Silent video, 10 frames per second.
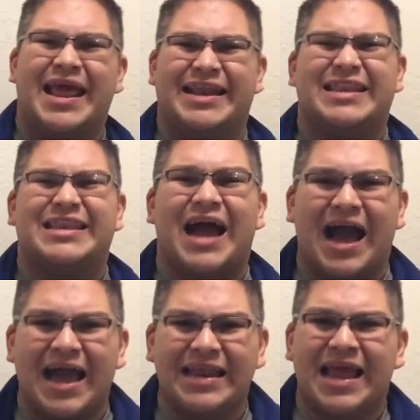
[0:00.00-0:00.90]
had
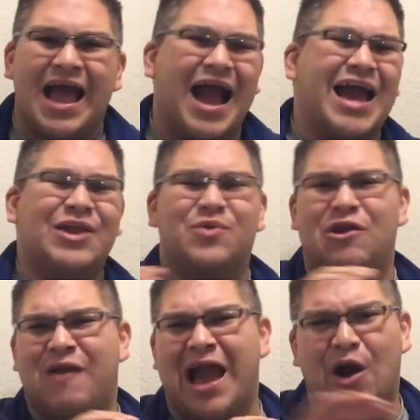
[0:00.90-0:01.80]
died. I don't
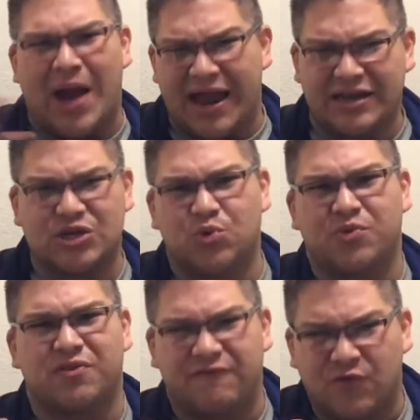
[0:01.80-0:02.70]
care how out of
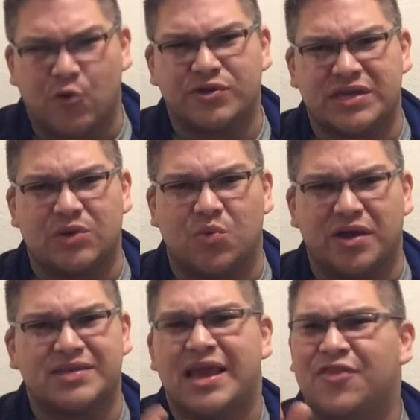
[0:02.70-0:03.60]
tune with the Force he
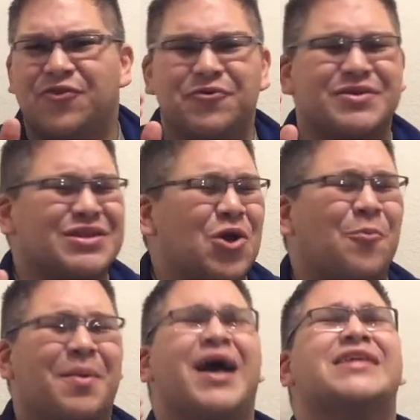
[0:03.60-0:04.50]
was. There is
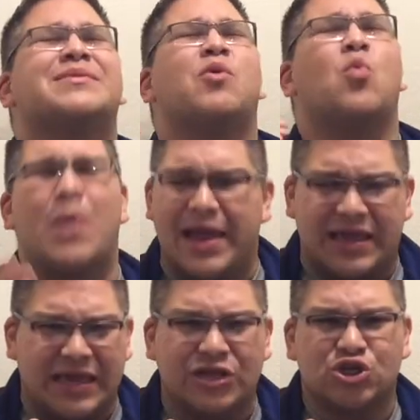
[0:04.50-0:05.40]
no possible way
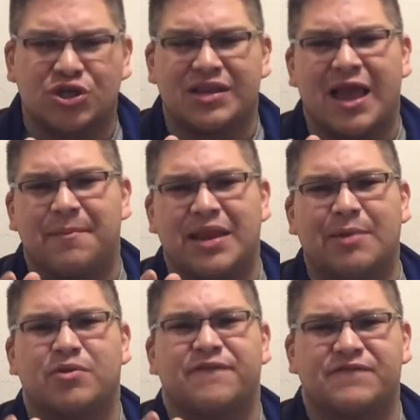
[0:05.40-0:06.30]
he shouldn't have been
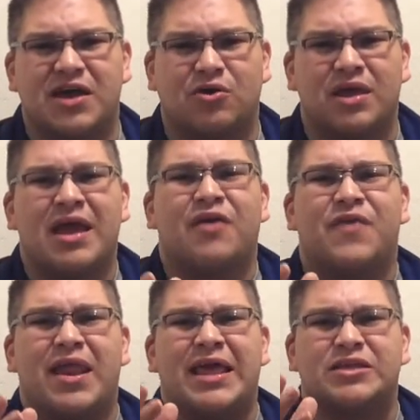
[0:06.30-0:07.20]
able to feel
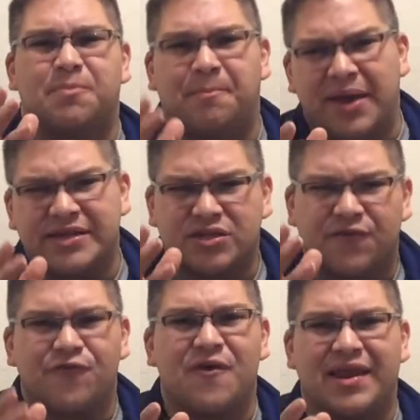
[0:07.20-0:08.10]
that his best
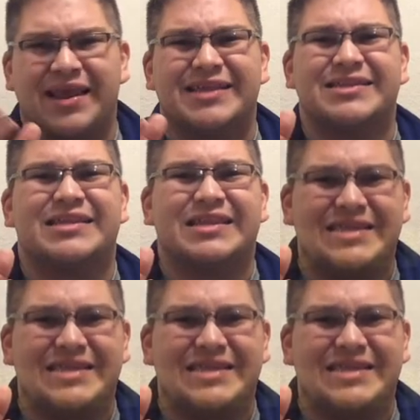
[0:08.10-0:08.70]
friend is